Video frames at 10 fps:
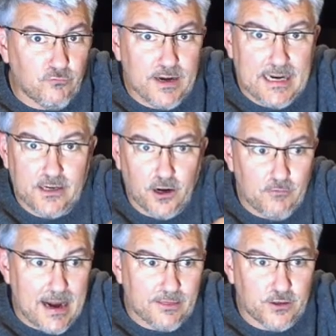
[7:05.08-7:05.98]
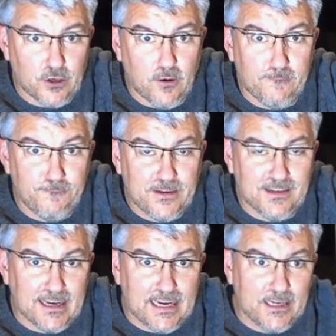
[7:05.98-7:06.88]
redirect the dog
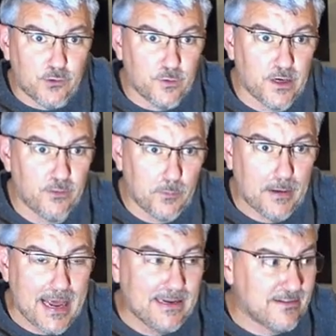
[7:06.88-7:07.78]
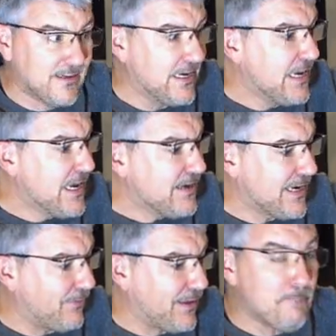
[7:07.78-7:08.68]
physically to another place.
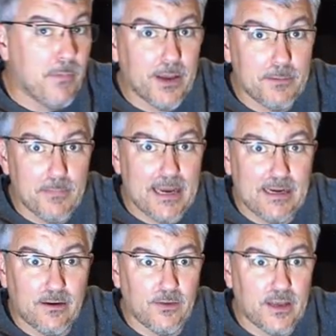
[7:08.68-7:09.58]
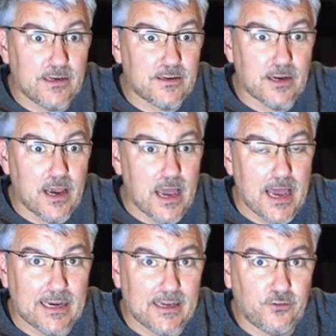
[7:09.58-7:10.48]
Now that might mean that,
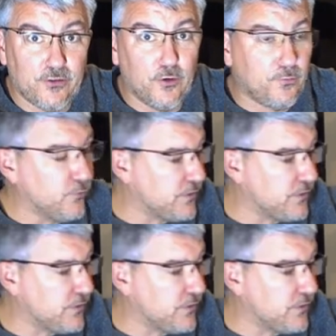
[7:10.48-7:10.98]
and it's useful